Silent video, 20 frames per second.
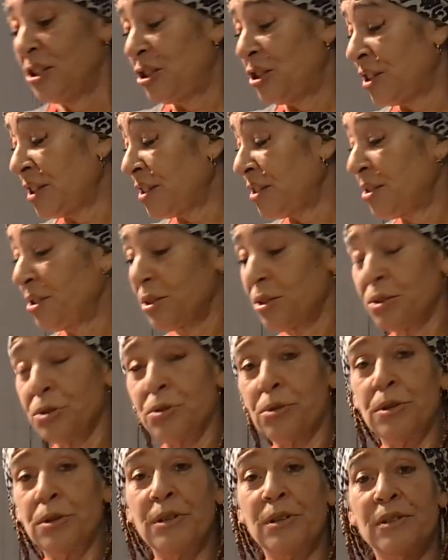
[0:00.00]
just to
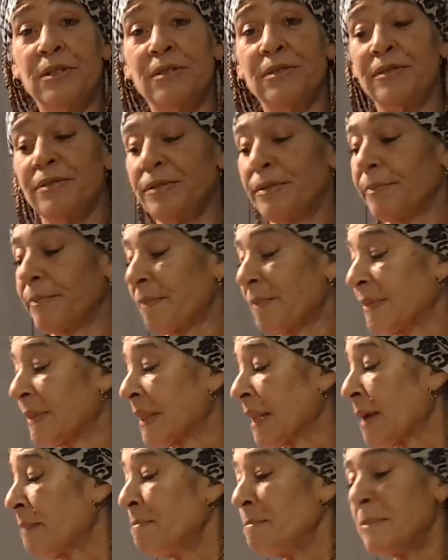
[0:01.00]
sort of
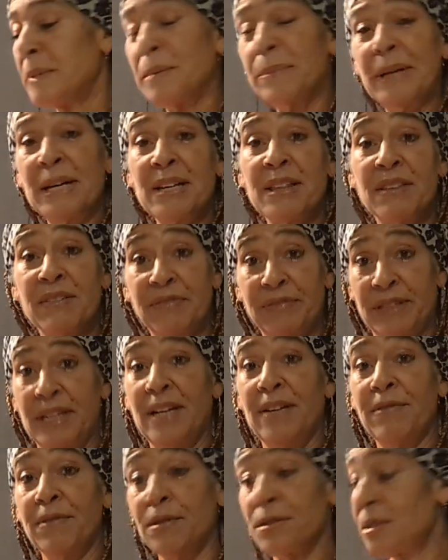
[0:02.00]
mimic the
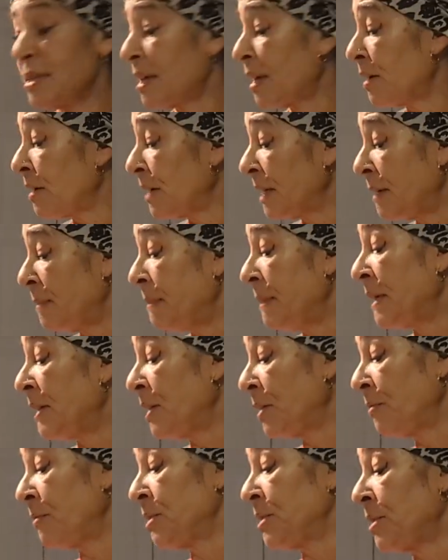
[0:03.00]
flavors that are going to be
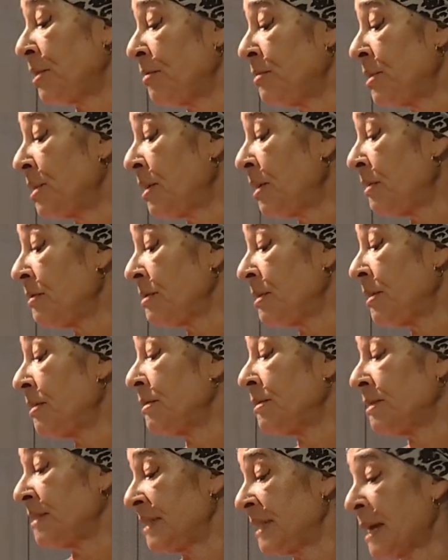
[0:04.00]
in the risotto. So
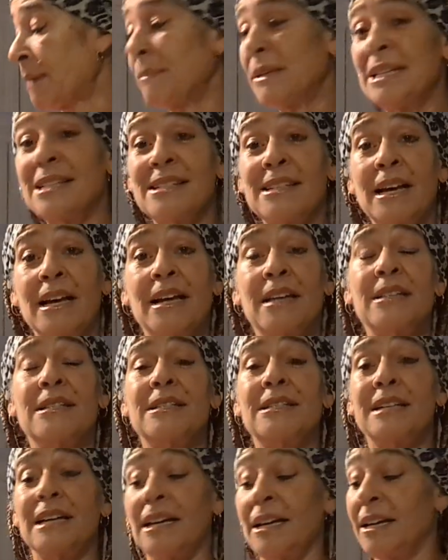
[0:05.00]
there's lemon
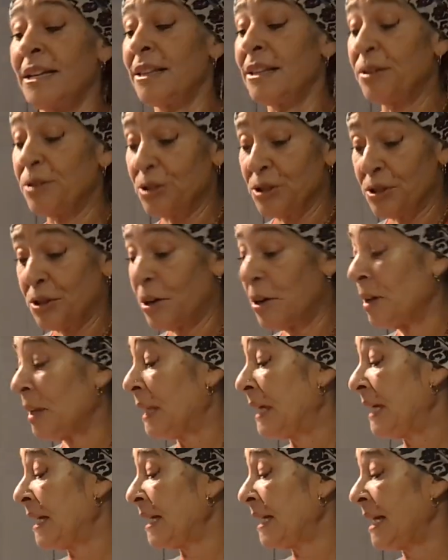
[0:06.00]
zest and there's
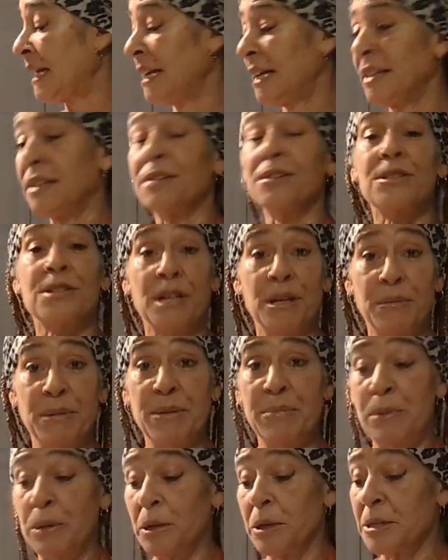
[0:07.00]
garlic and there's going to
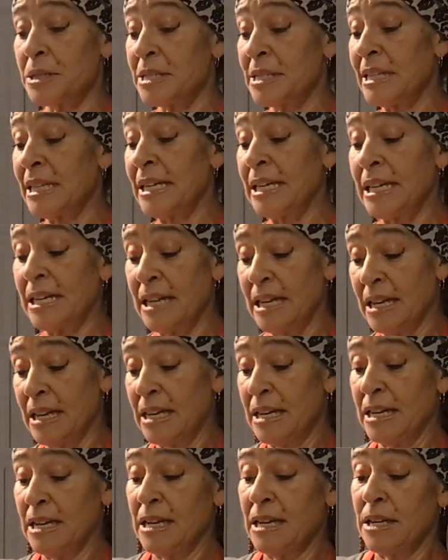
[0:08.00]
be parsley.
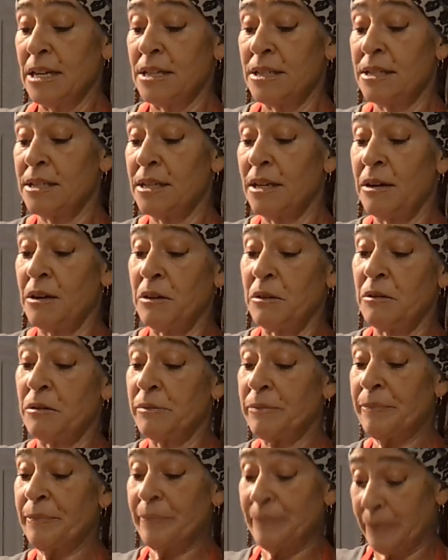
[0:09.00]

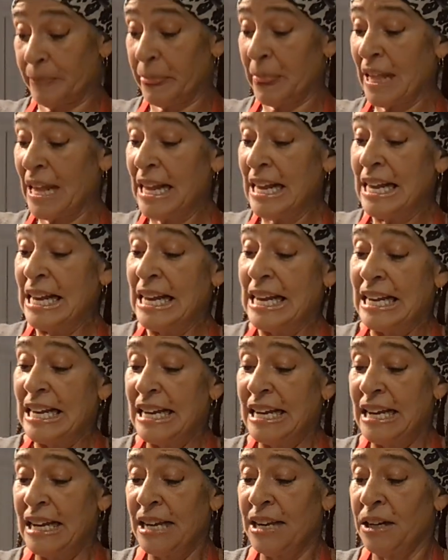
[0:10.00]
So
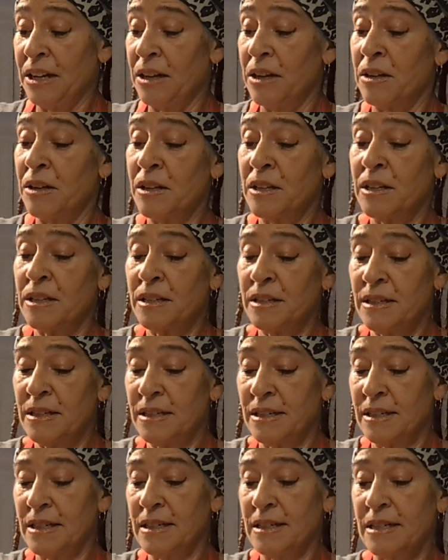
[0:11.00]
it'll all
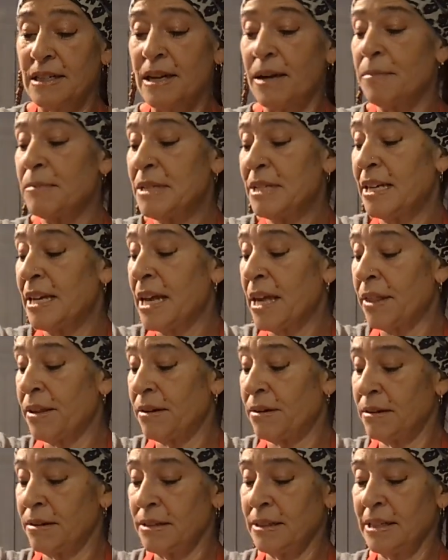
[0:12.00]
come
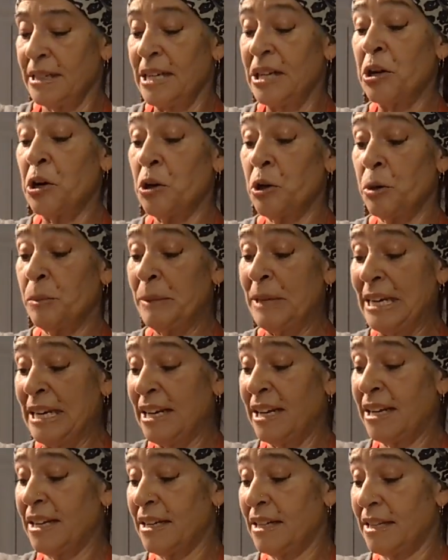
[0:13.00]
together in harmony.